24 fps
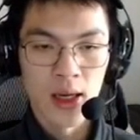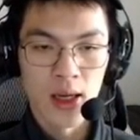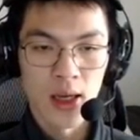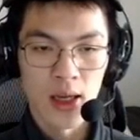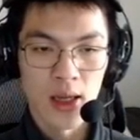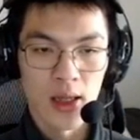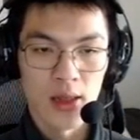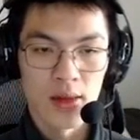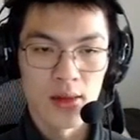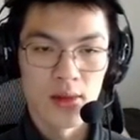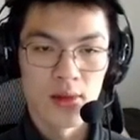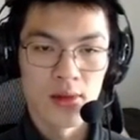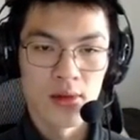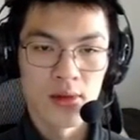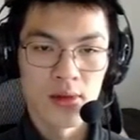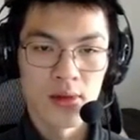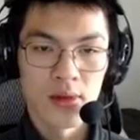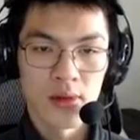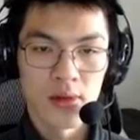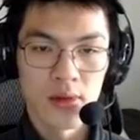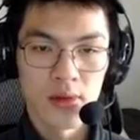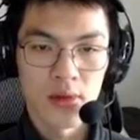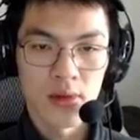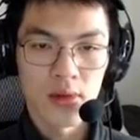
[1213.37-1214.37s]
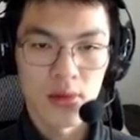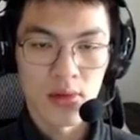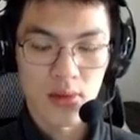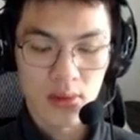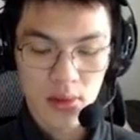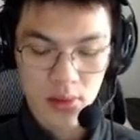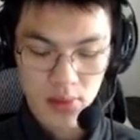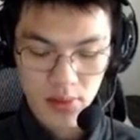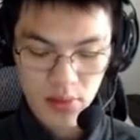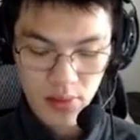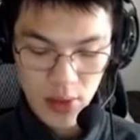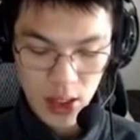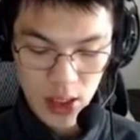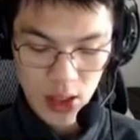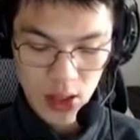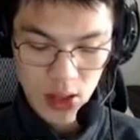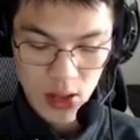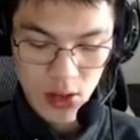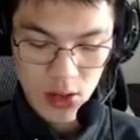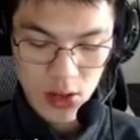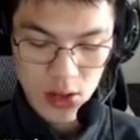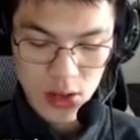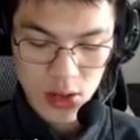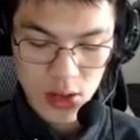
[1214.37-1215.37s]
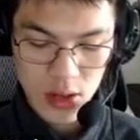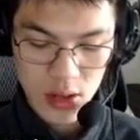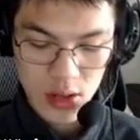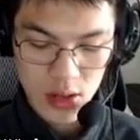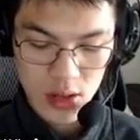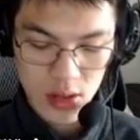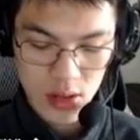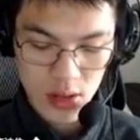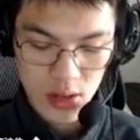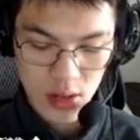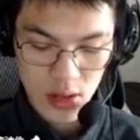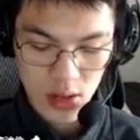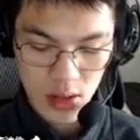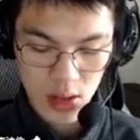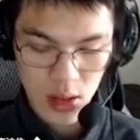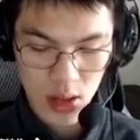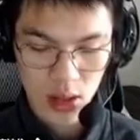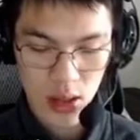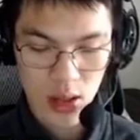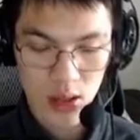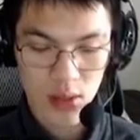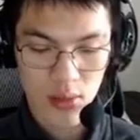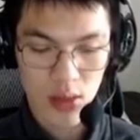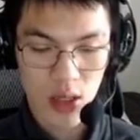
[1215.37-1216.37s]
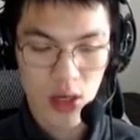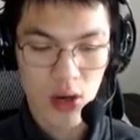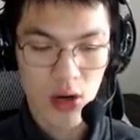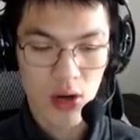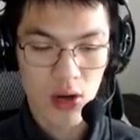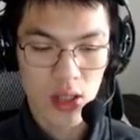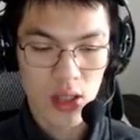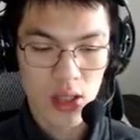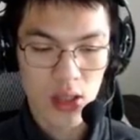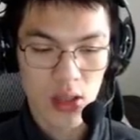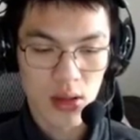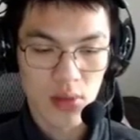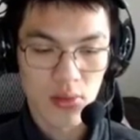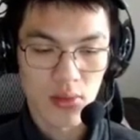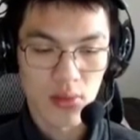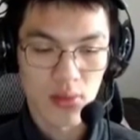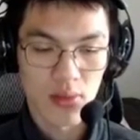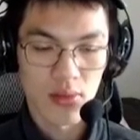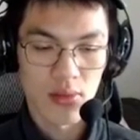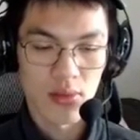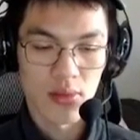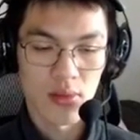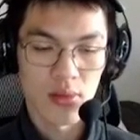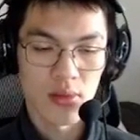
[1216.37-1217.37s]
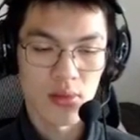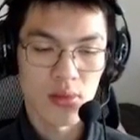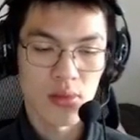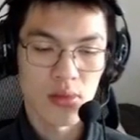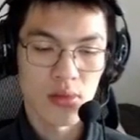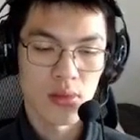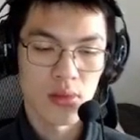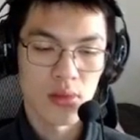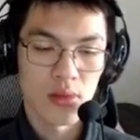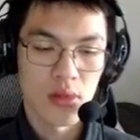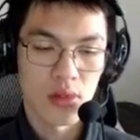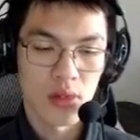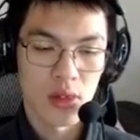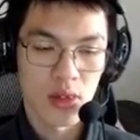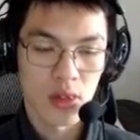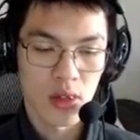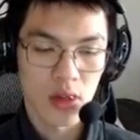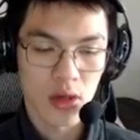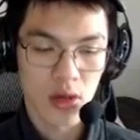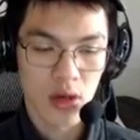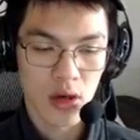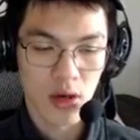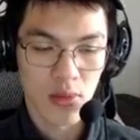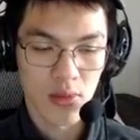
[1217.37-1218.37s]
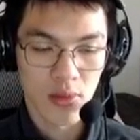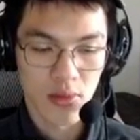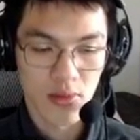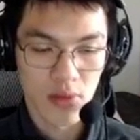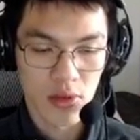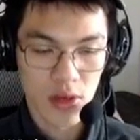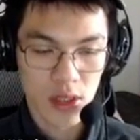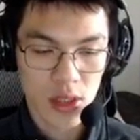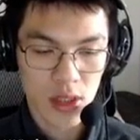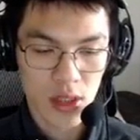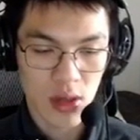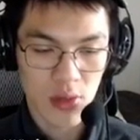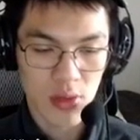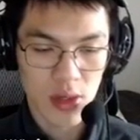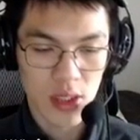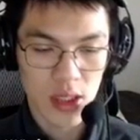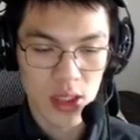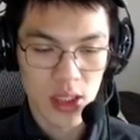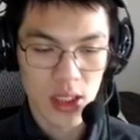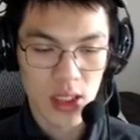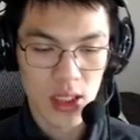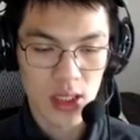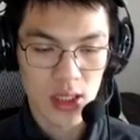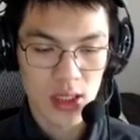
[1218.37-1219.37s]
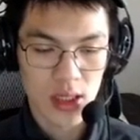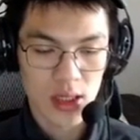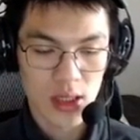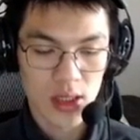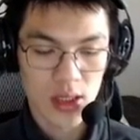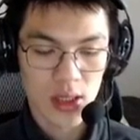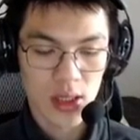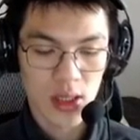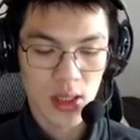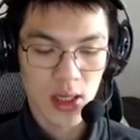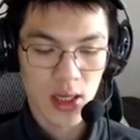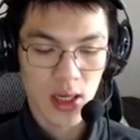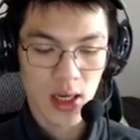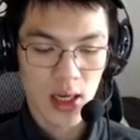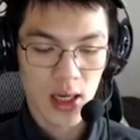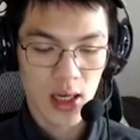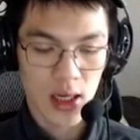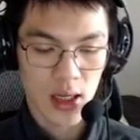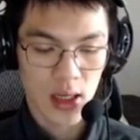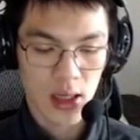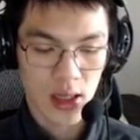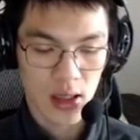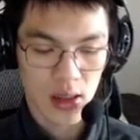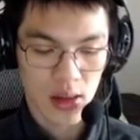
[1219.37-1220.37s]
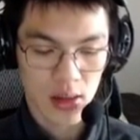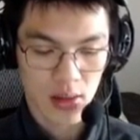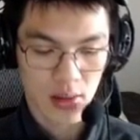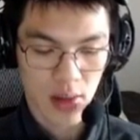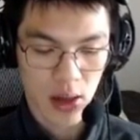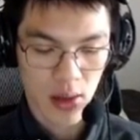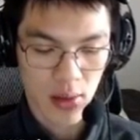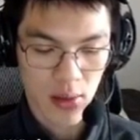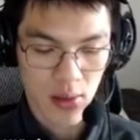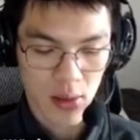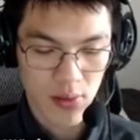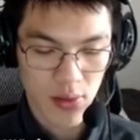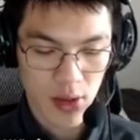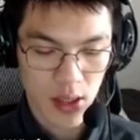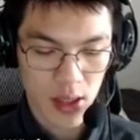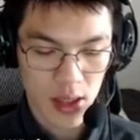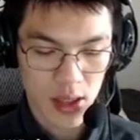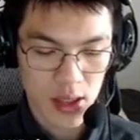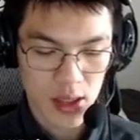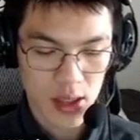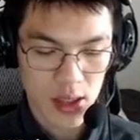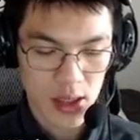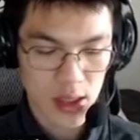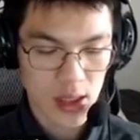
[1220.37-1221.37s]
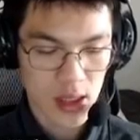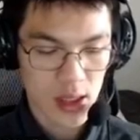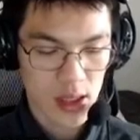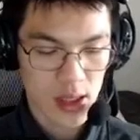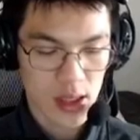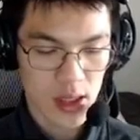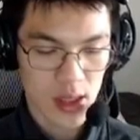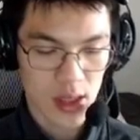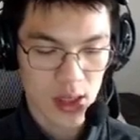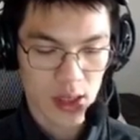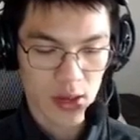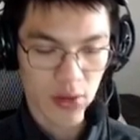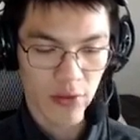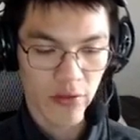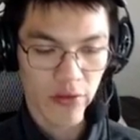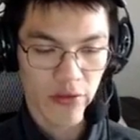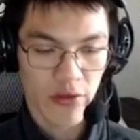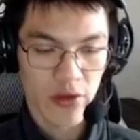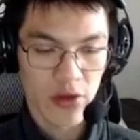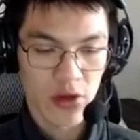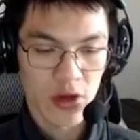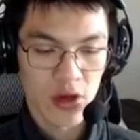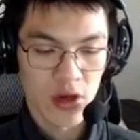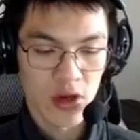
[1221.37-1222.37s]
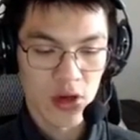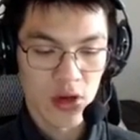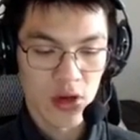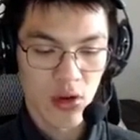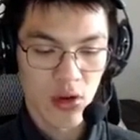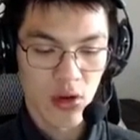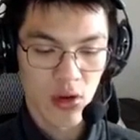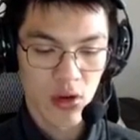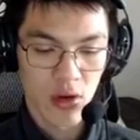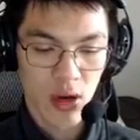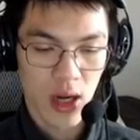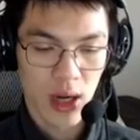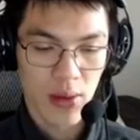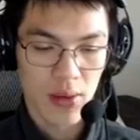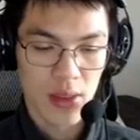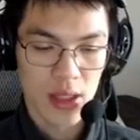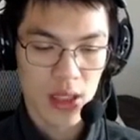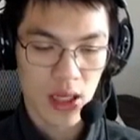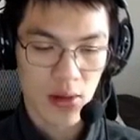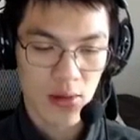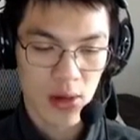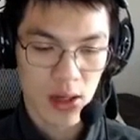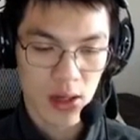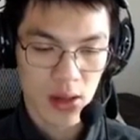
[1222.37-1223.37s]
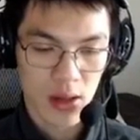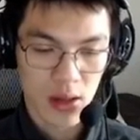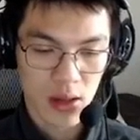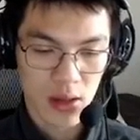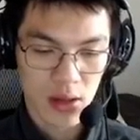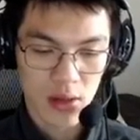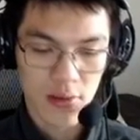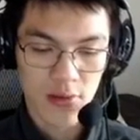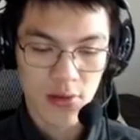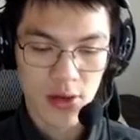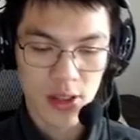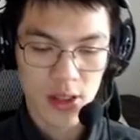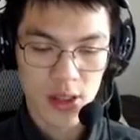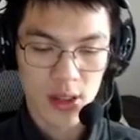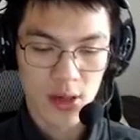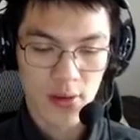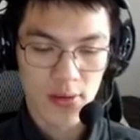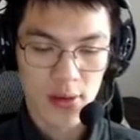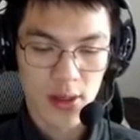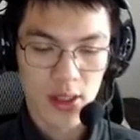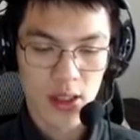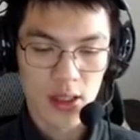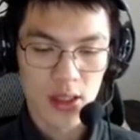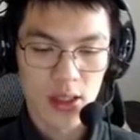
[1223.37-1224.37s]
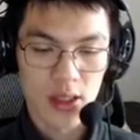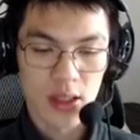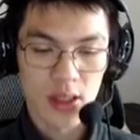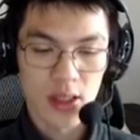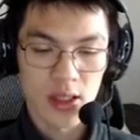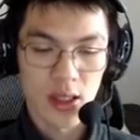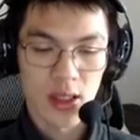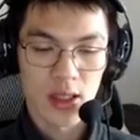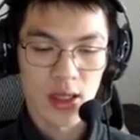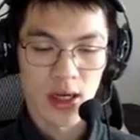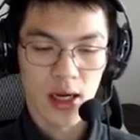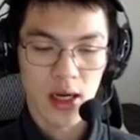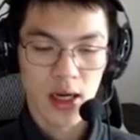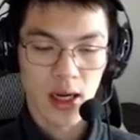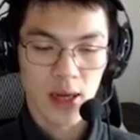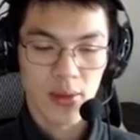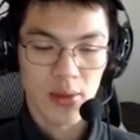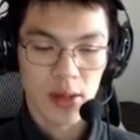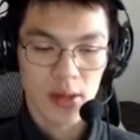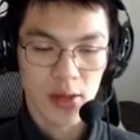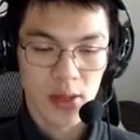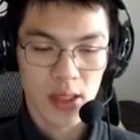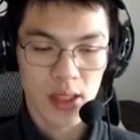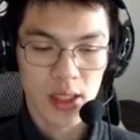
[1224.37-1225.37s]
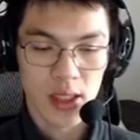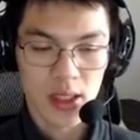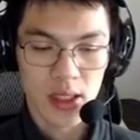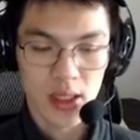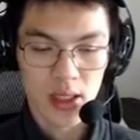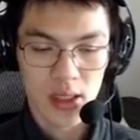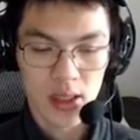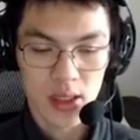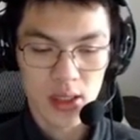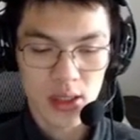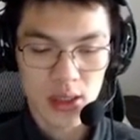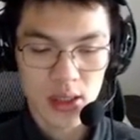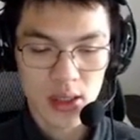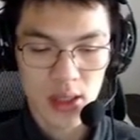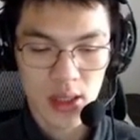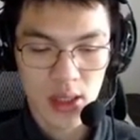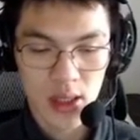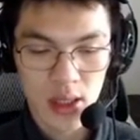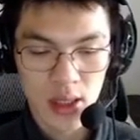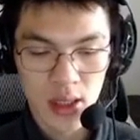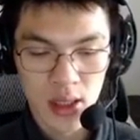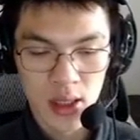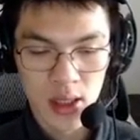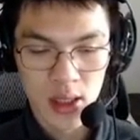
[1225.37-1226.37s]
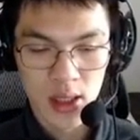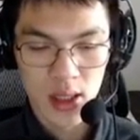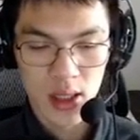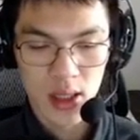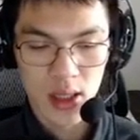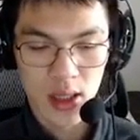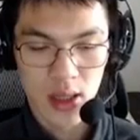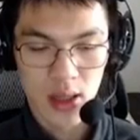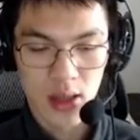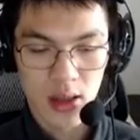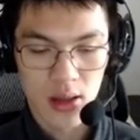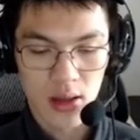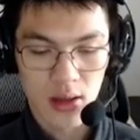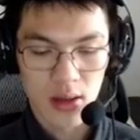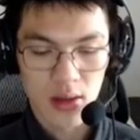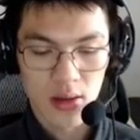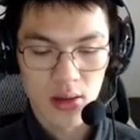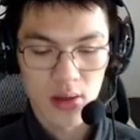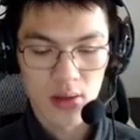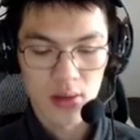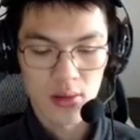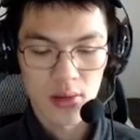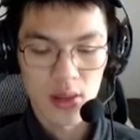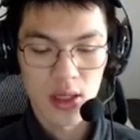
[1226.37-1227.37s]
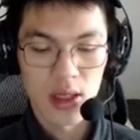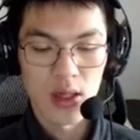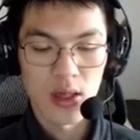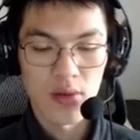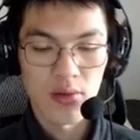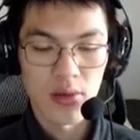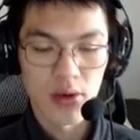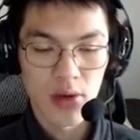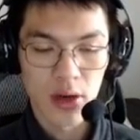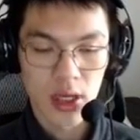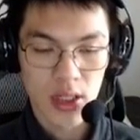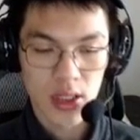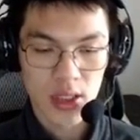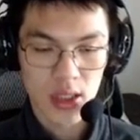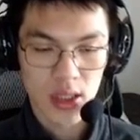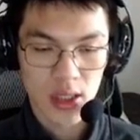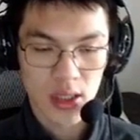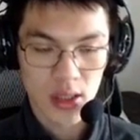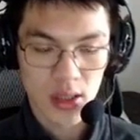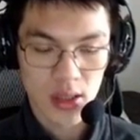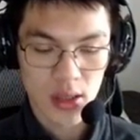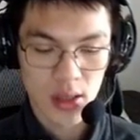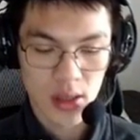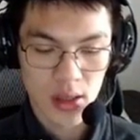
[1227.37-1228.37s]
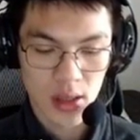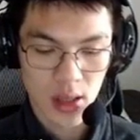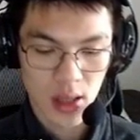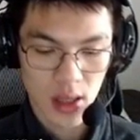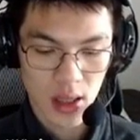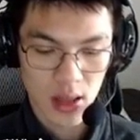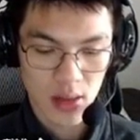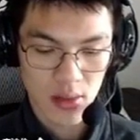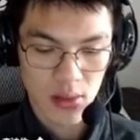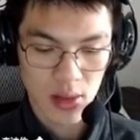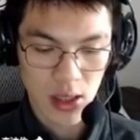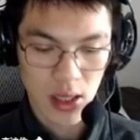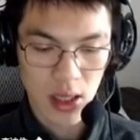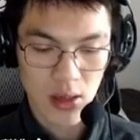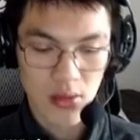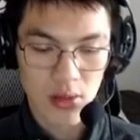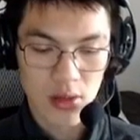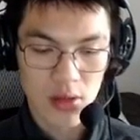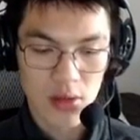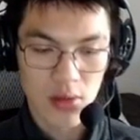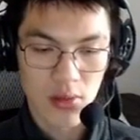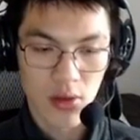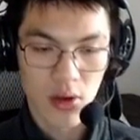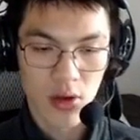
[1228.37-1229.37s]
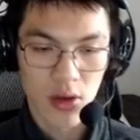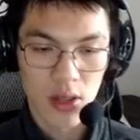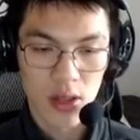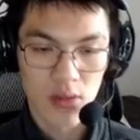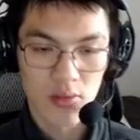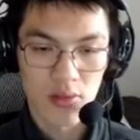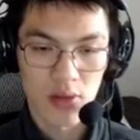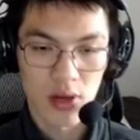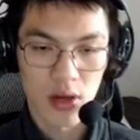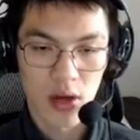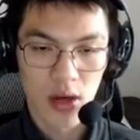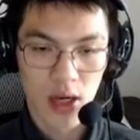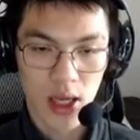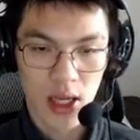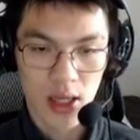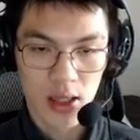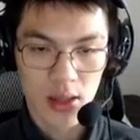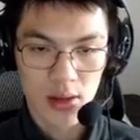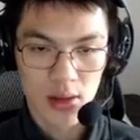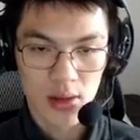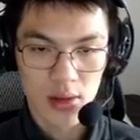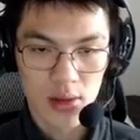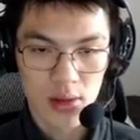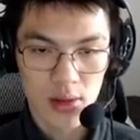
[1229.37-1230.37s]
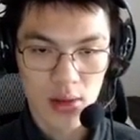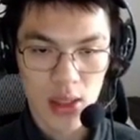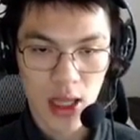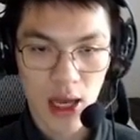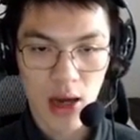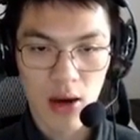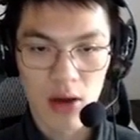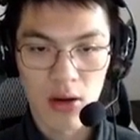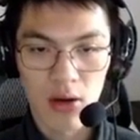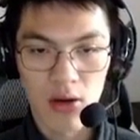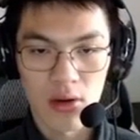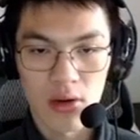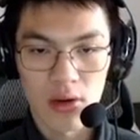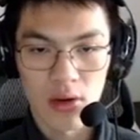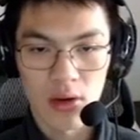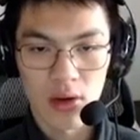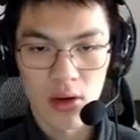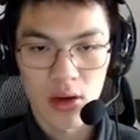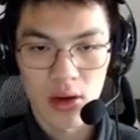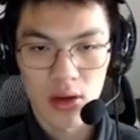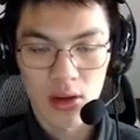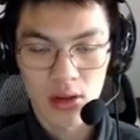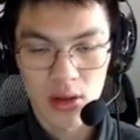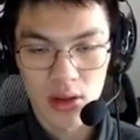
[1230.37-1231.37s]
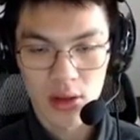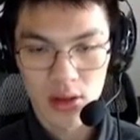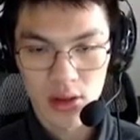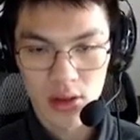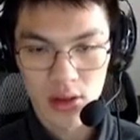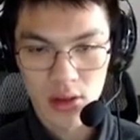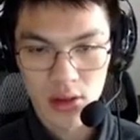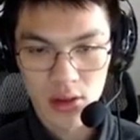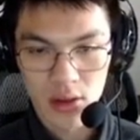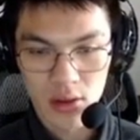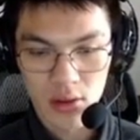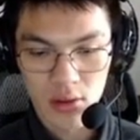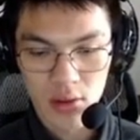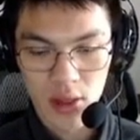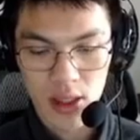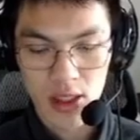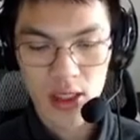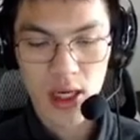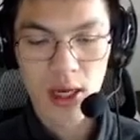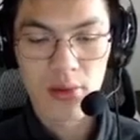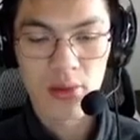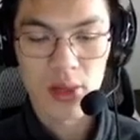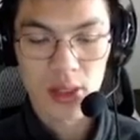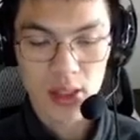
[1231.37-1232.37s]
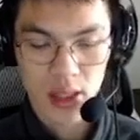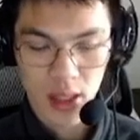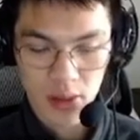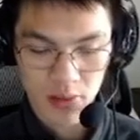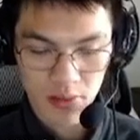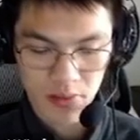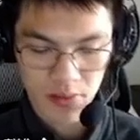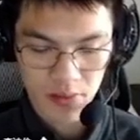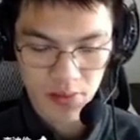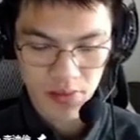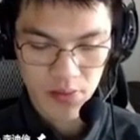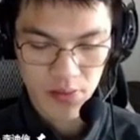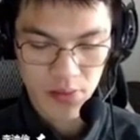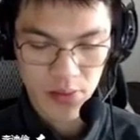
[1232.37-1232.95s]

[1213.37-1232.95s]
And may those, uh, may all the com- Buddhist communities, uh, my brothers and sisters of all Amitabha Buddhist communities and their karmic creditors uh, be liberated and be able to born in Pure Land now or when time is up.